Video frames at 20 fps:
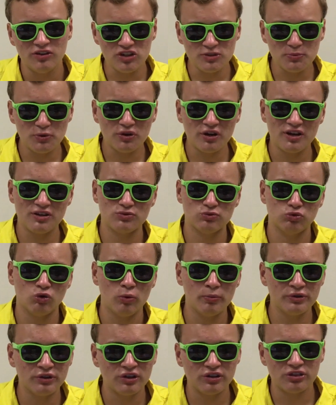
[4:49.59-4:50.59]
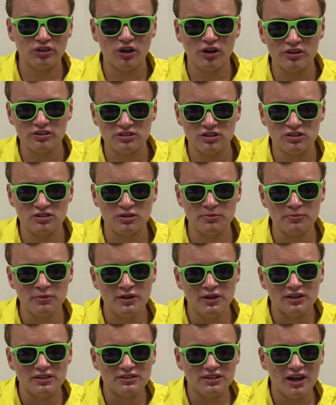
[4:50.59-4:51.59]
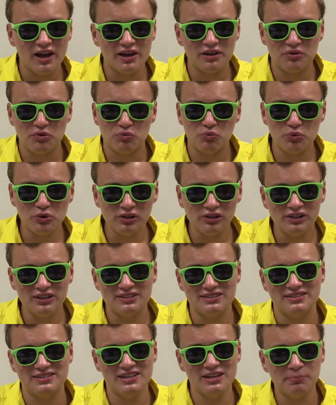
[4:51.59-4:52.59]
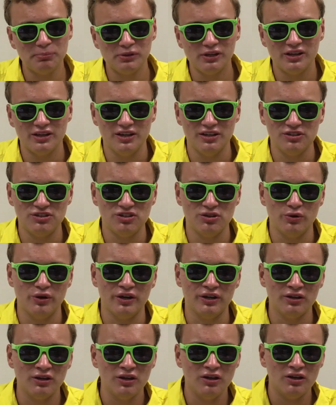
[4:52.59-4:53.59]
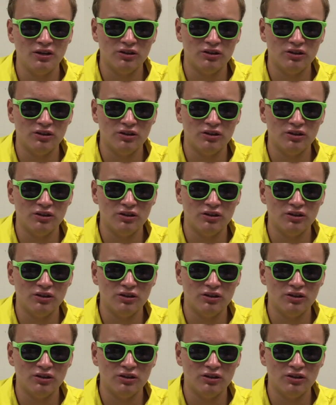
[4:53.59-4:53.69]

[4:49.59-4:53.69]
This book has Roman Catholicism tied really deeply into it.